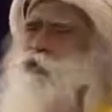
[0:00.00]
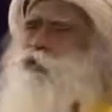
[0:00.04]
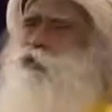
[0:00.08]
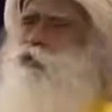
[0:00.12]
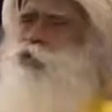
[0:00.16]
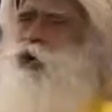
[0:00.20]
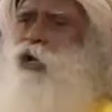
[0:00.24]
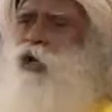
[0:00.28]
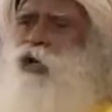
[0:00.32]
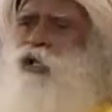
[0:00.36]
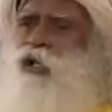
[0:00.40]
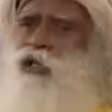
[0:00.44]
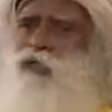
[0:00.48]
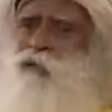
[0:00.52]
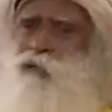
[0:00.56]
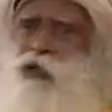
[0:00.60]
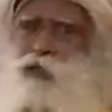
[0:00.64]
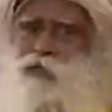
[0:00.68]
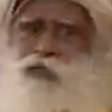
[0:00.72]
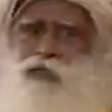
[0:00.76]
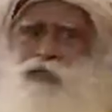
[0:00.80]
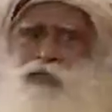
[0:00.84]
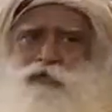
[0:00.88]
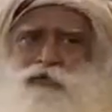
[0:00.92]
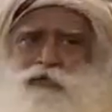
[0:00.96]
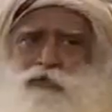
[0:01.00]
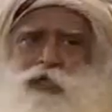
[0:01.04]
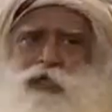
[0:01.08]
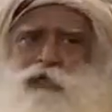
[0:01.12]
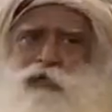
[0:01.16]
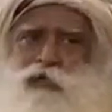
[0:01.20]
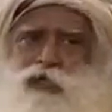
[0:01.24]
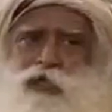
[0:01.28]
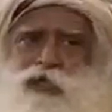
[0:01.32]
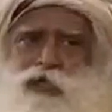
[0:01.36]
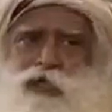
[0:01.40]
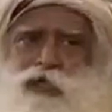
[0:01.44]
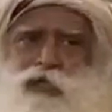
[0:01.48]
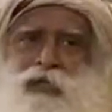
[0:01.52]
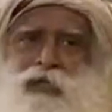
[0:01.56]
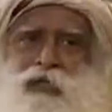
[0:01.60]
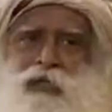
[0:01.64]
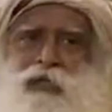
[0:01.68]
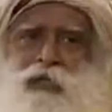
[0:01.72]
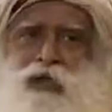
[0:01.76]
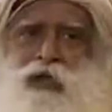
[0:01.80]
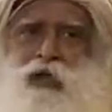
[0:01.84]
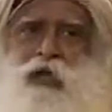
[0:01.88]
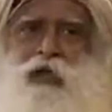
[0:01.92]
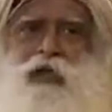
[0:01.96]
in wild amounts of memory
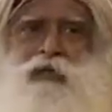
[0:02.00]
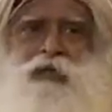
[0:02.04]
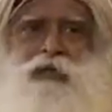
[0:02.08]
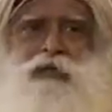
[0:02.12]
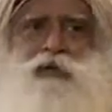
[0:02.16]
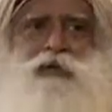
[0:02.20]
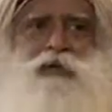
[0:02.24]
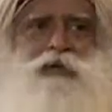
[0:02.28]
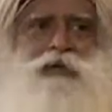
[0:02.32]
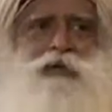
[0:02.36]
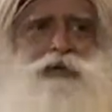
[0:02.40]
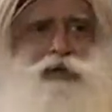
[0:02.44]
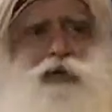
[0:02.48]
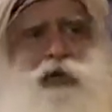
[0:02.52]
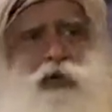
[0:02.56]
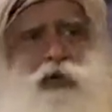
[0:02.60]
and go through